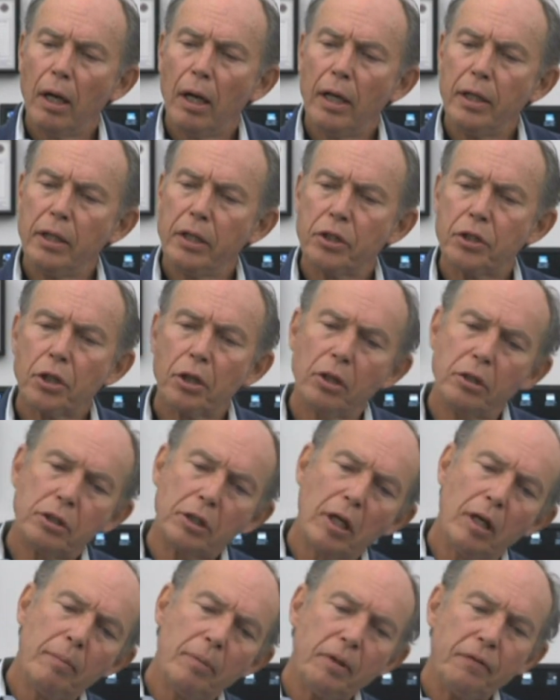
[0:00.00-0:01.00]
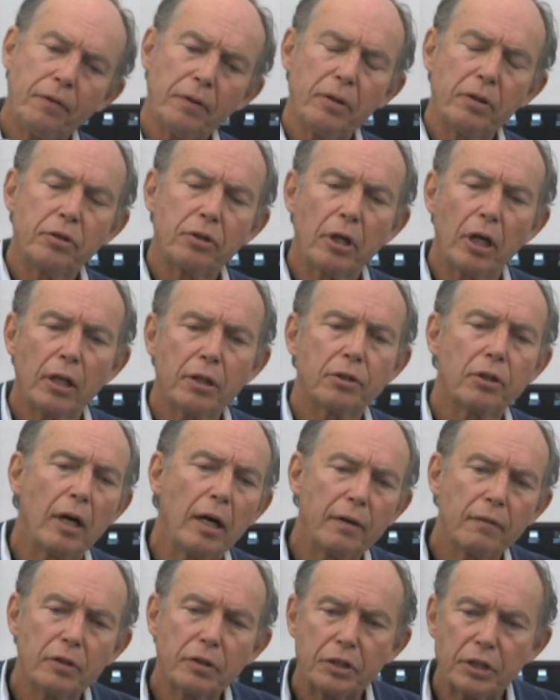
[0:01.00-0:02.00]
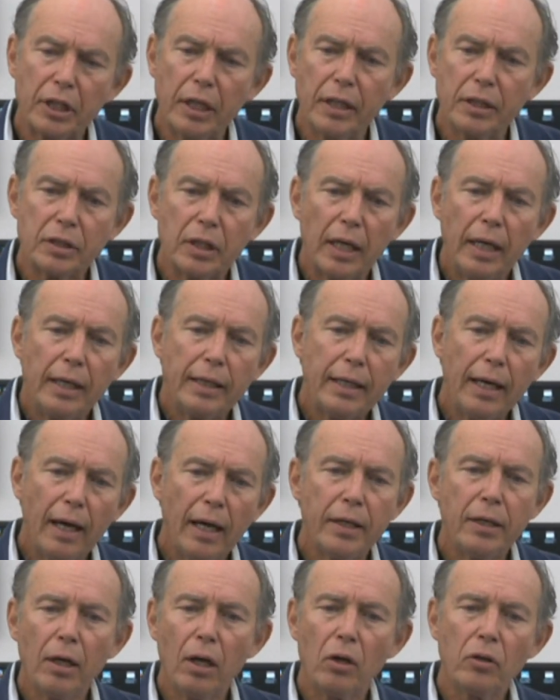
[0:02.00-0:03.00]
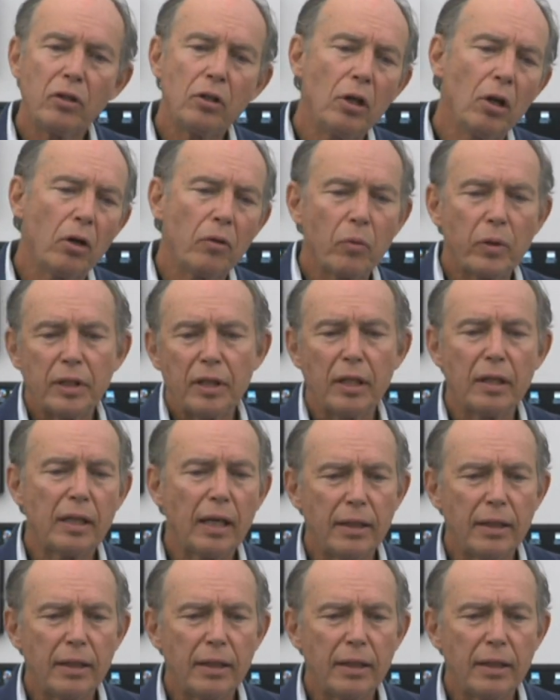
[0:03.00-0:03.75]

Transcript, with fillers: and the insurance company for the truck driver says, "Yeah, I know. You know, we did.